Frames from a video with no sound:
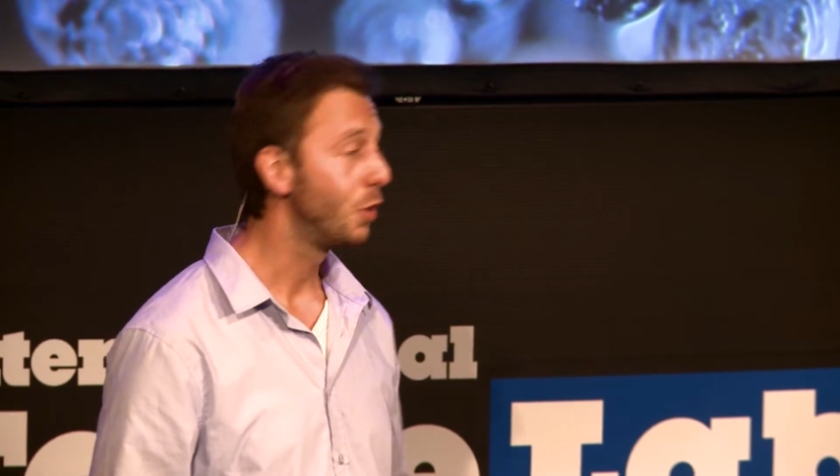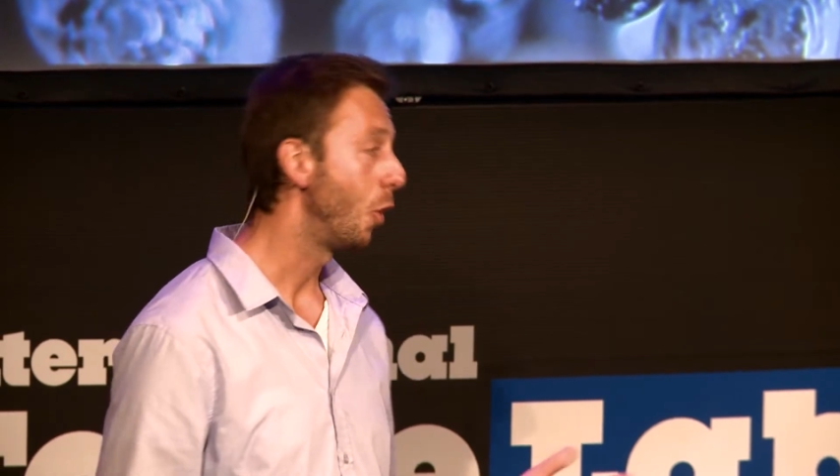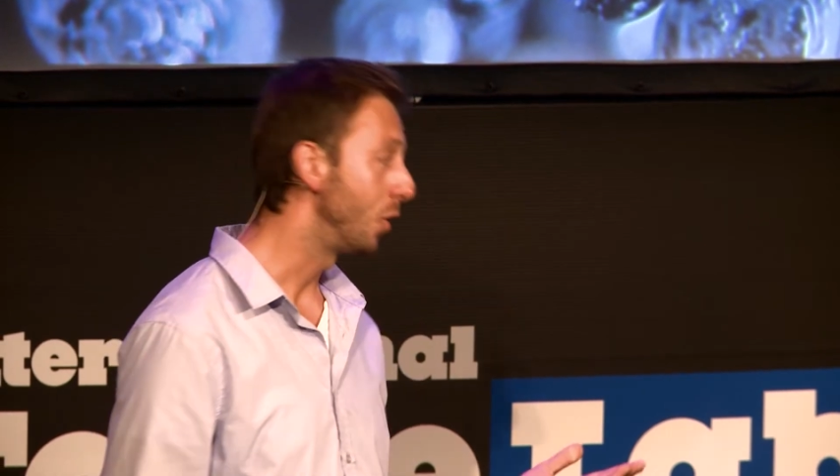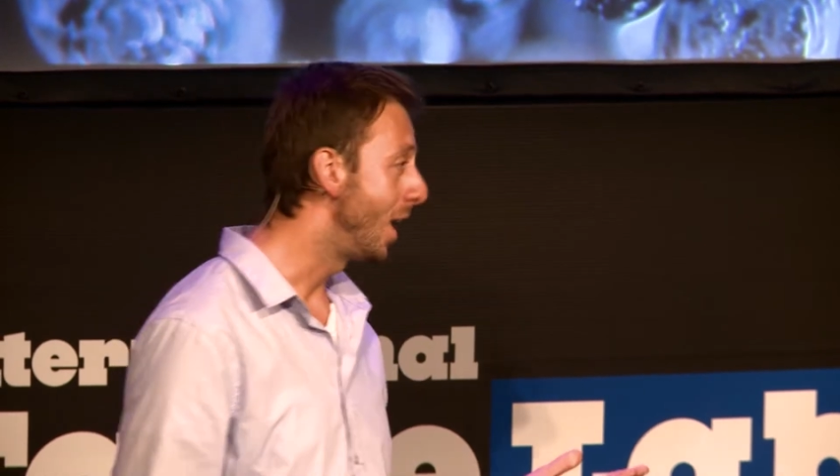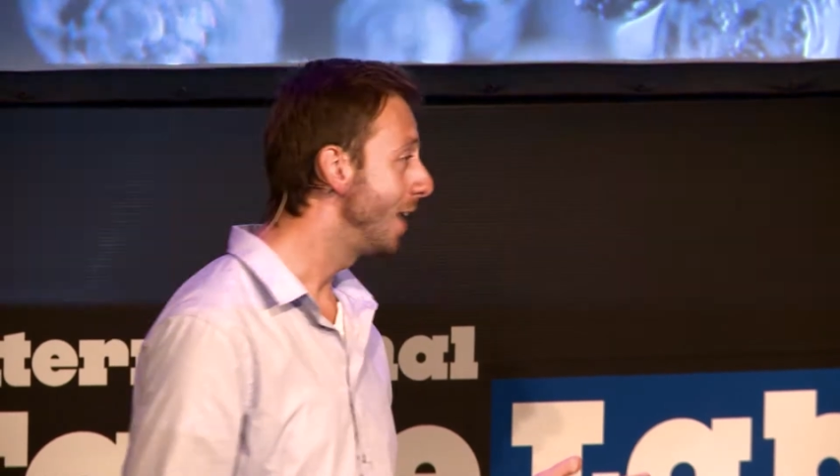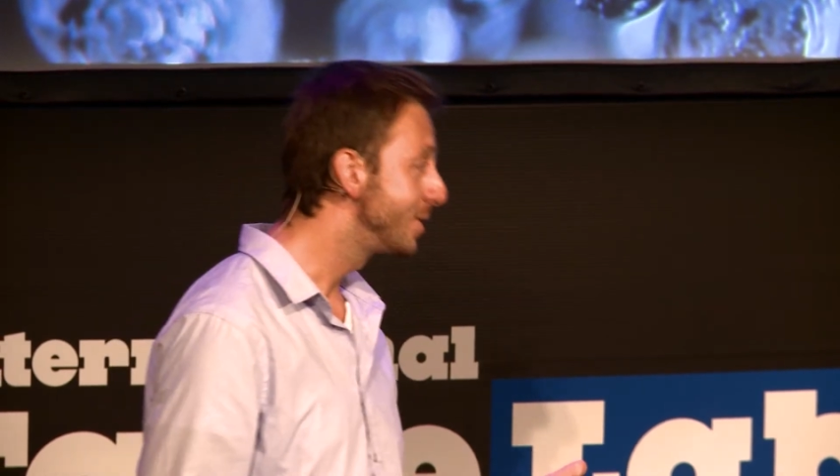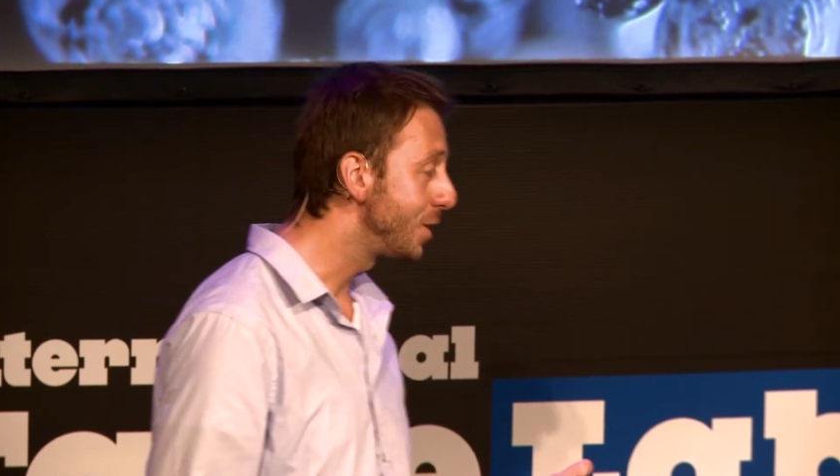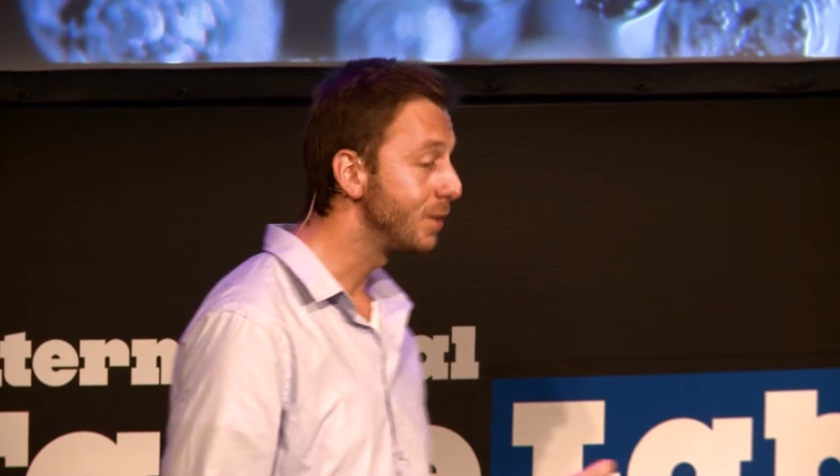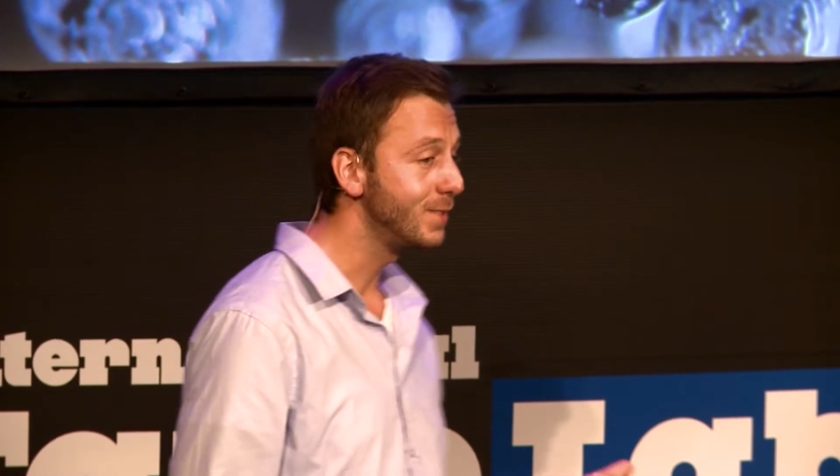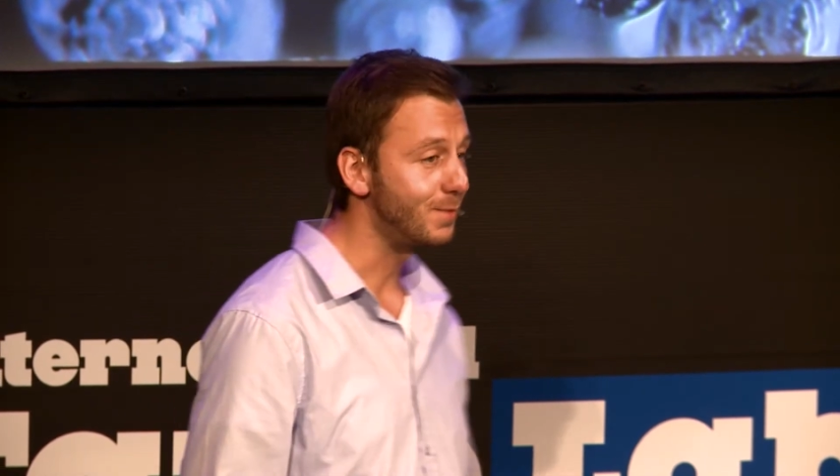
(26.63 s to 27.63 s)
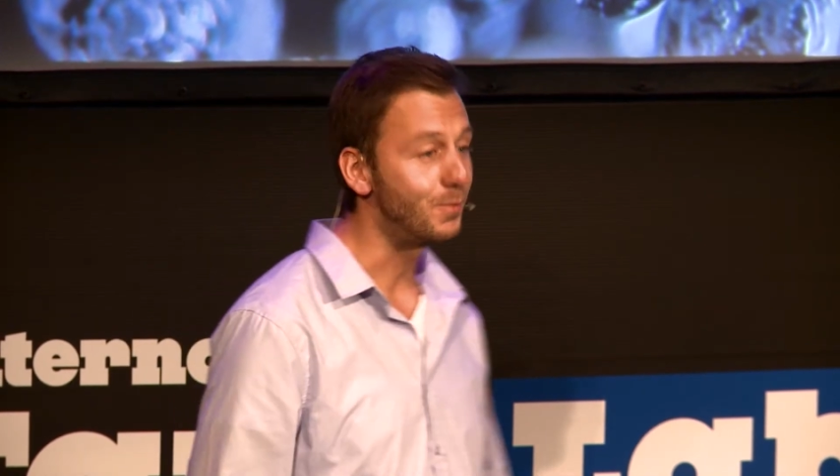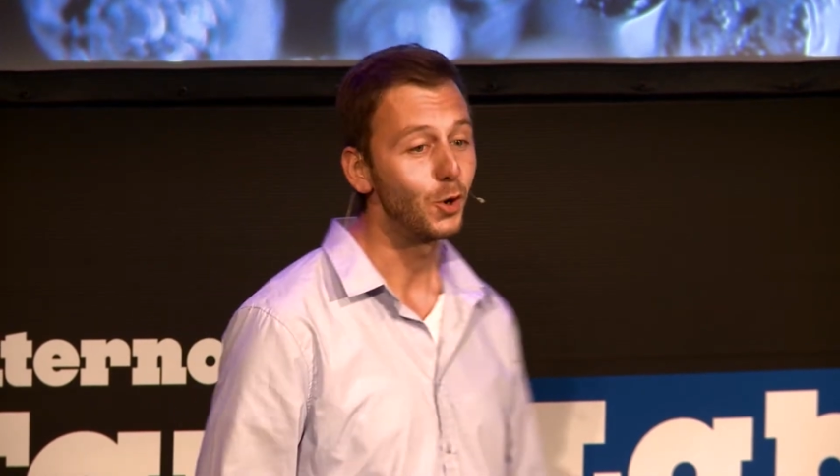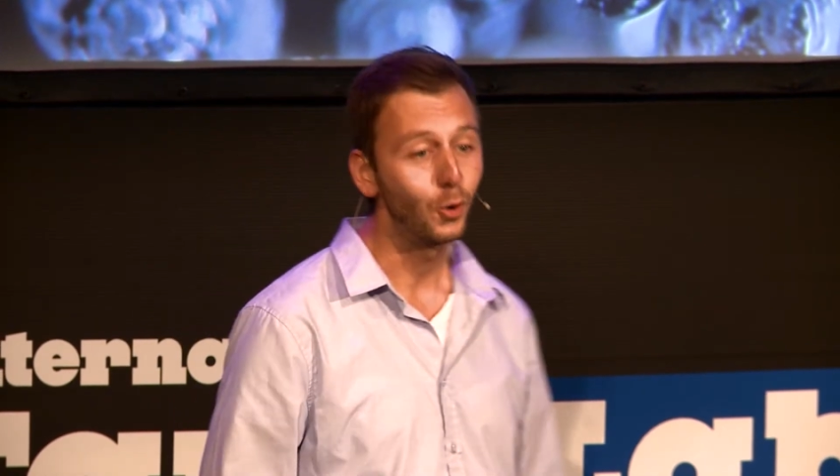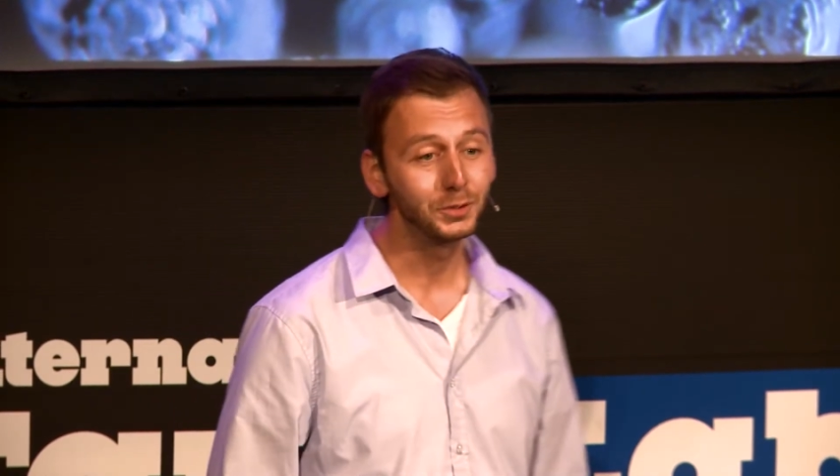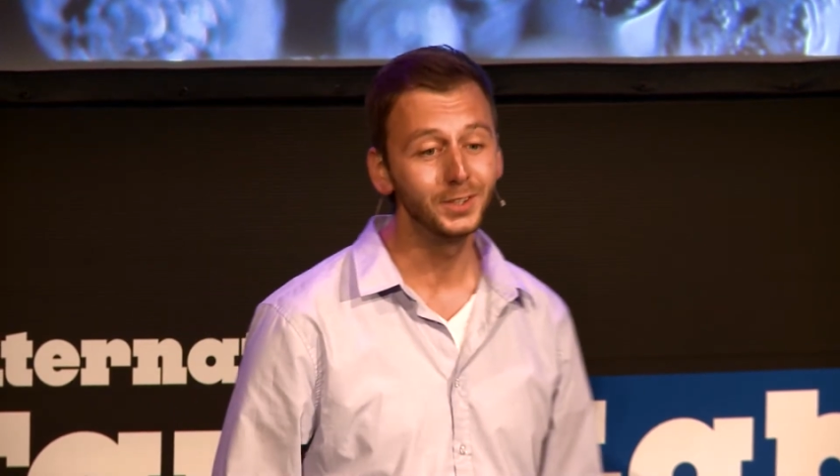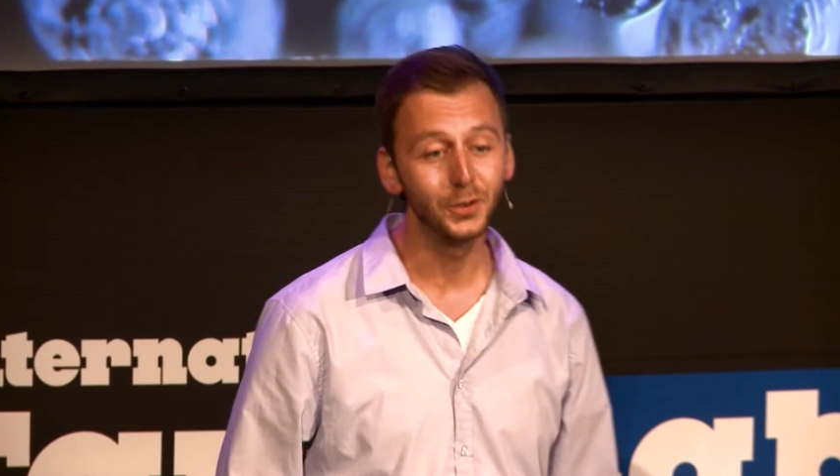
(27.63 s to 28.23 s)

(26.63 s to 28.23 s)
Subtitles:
colonizers brought